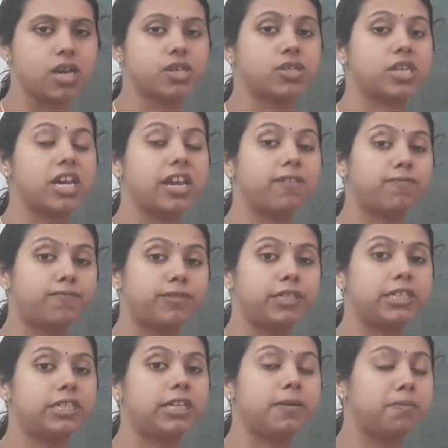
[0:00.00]
So
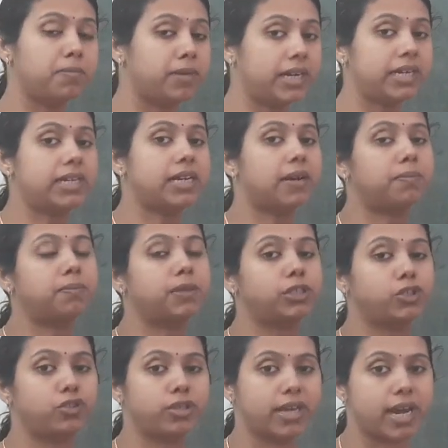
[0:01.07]
infinitely many
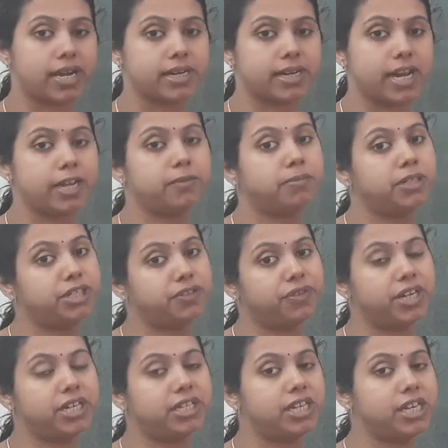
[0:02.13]
numbers you can write
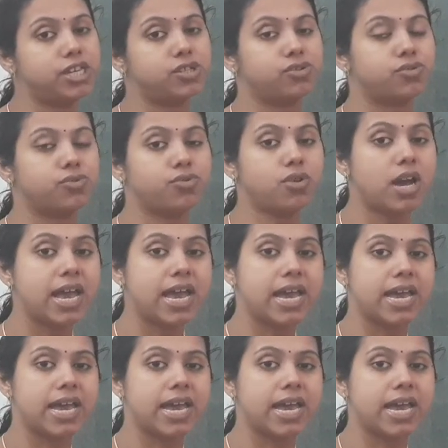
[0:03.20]
between these two